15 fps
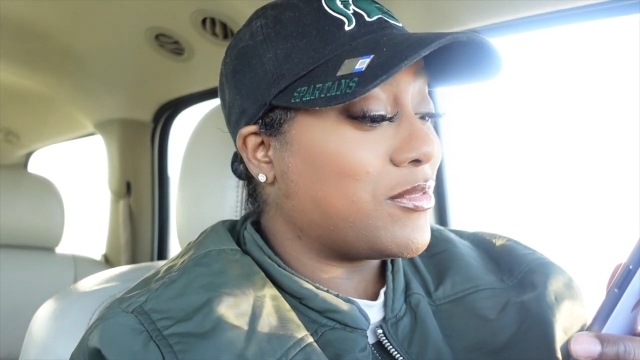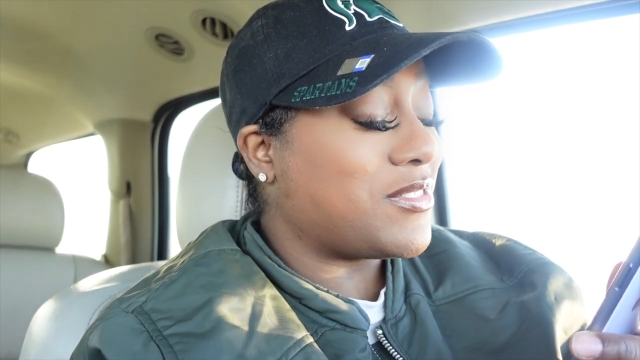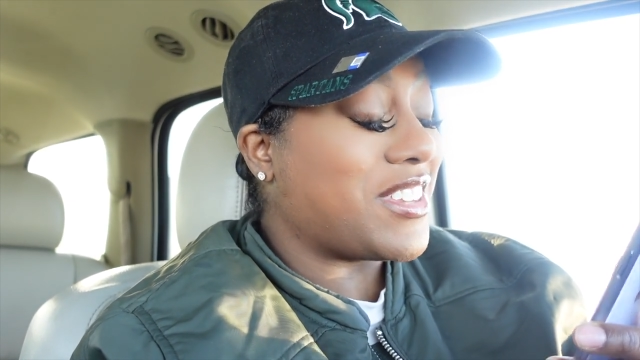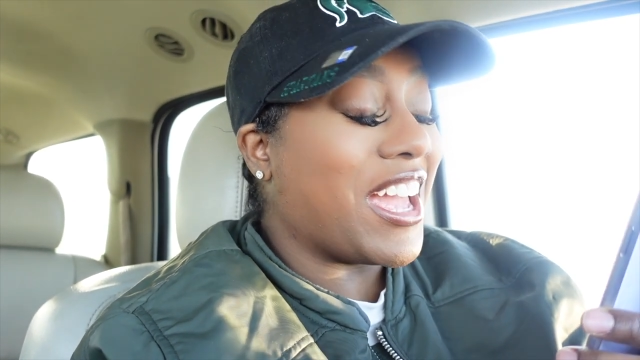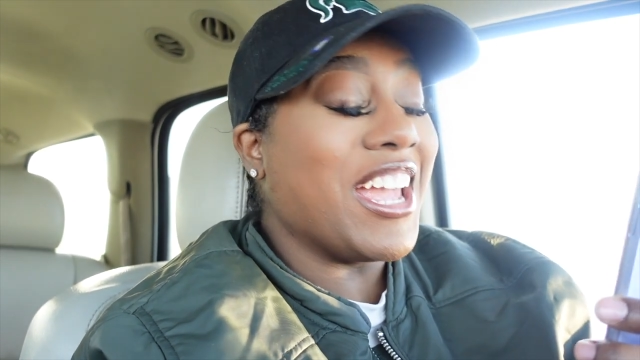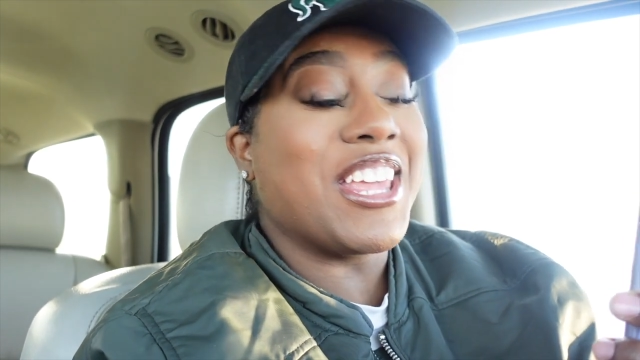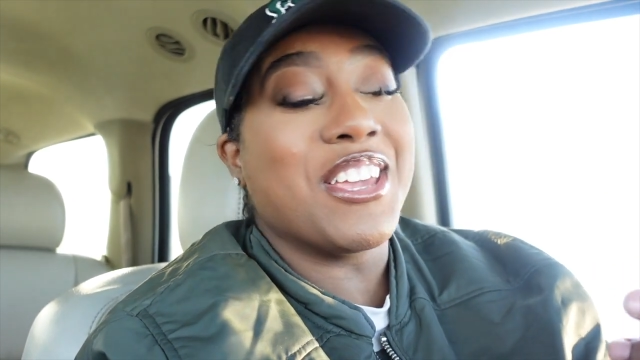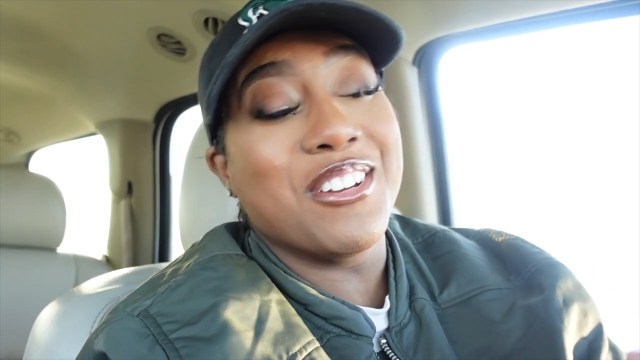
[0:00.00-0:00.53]

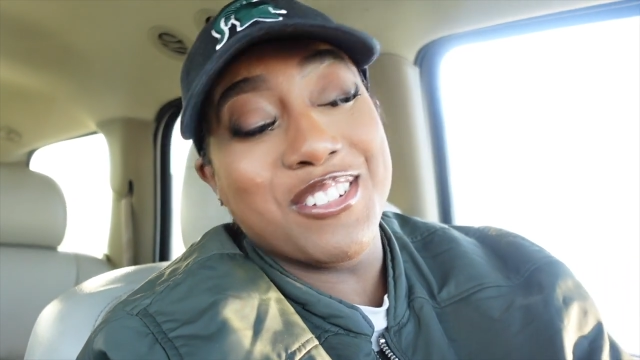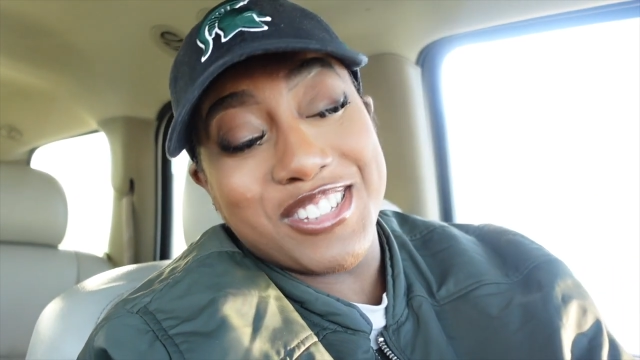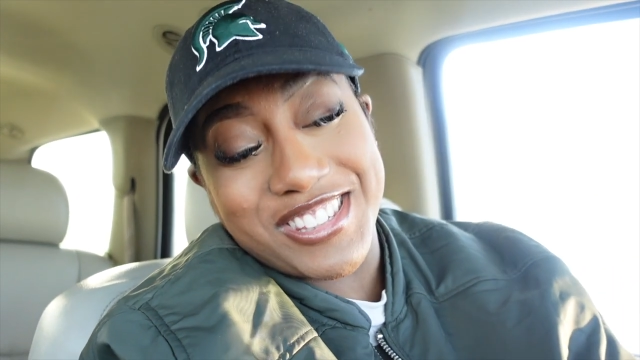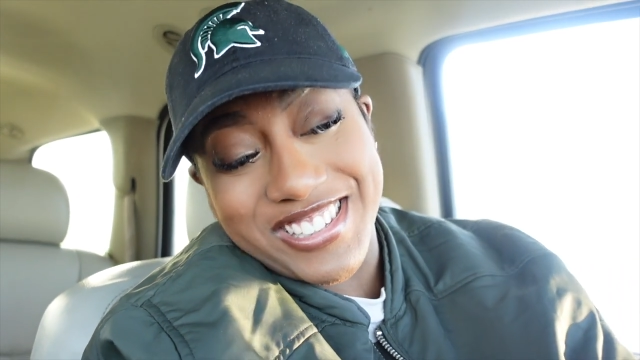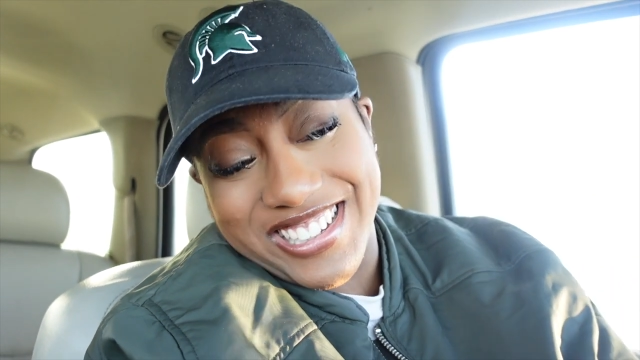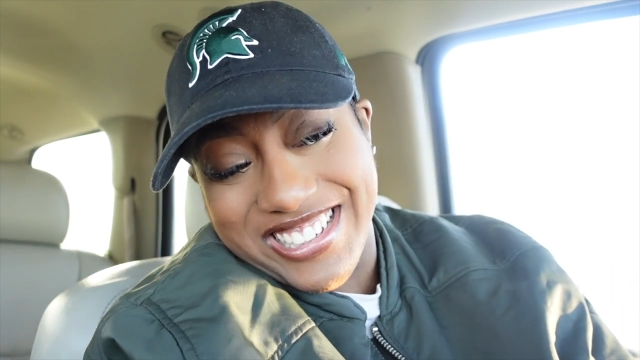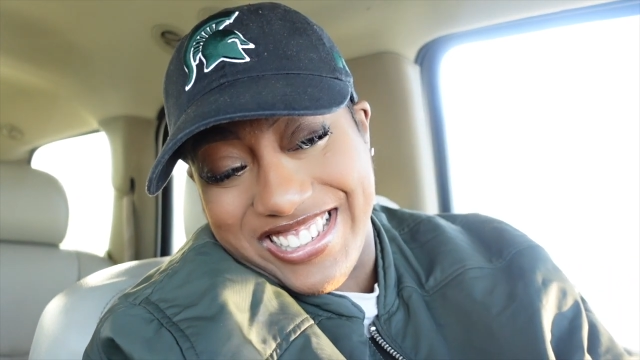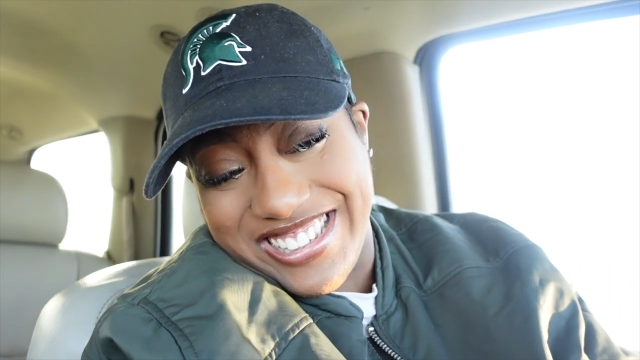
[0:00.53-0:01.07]
Thank you,
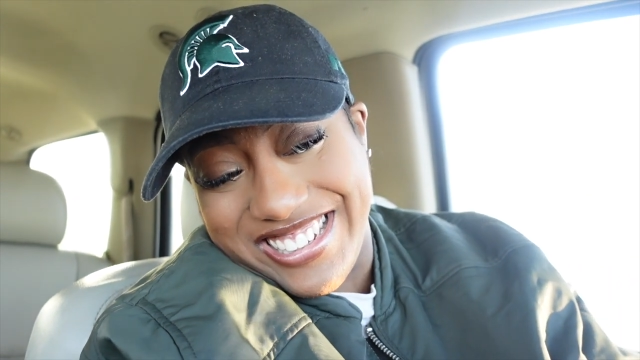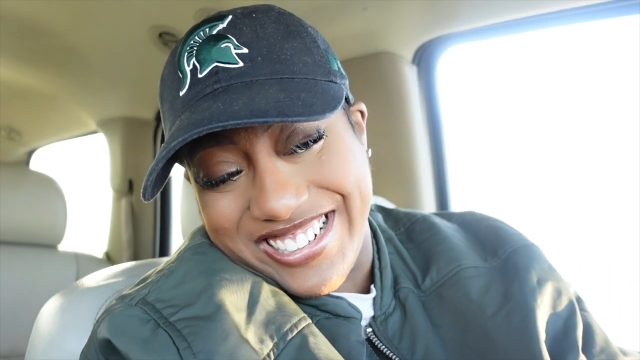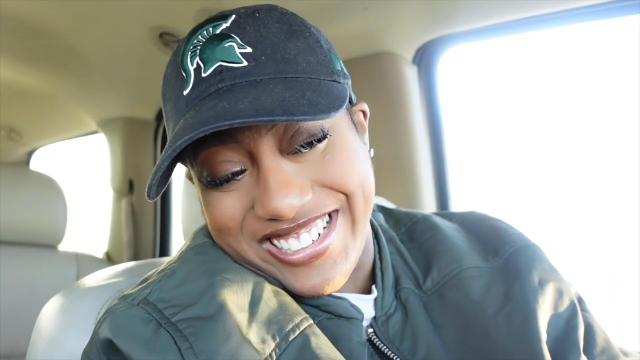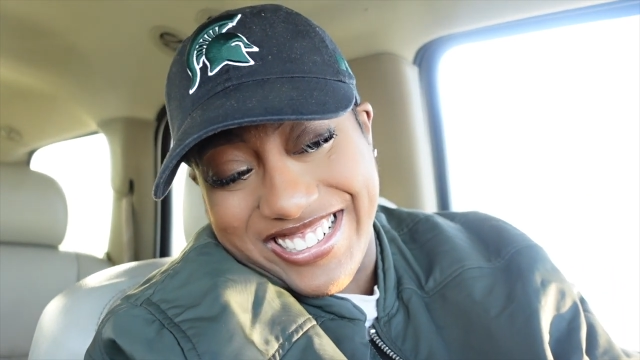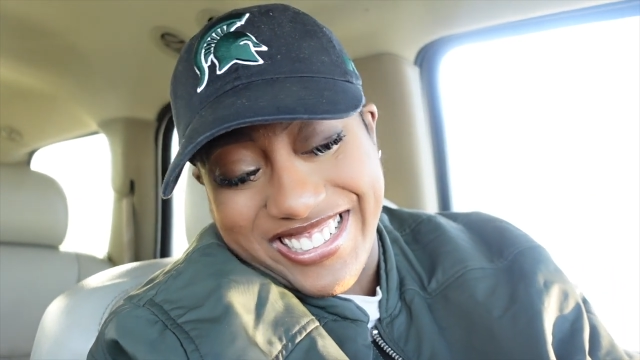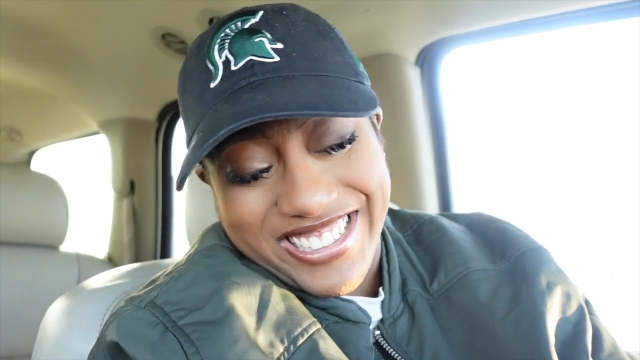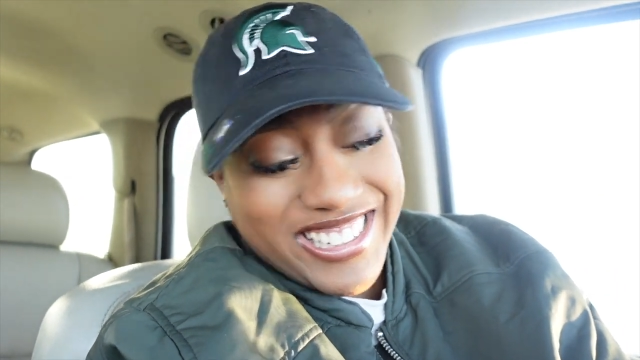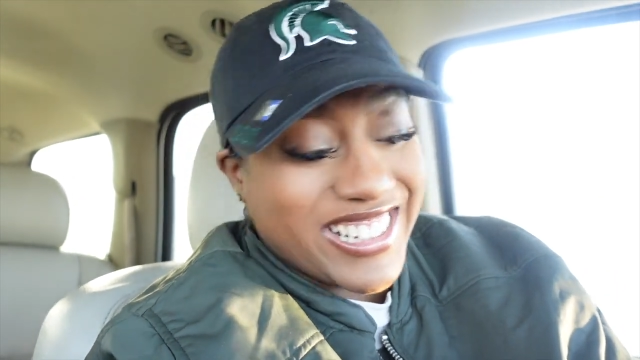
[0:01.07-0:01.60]

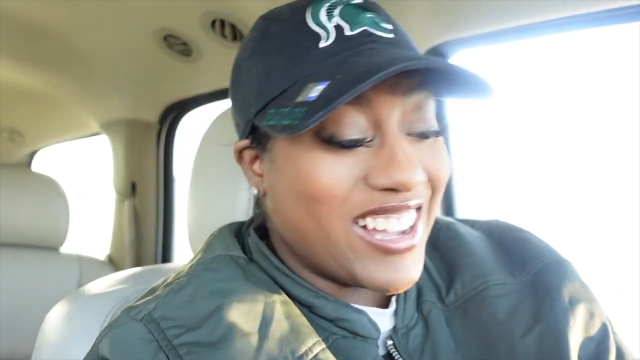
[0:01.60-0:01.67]
sister.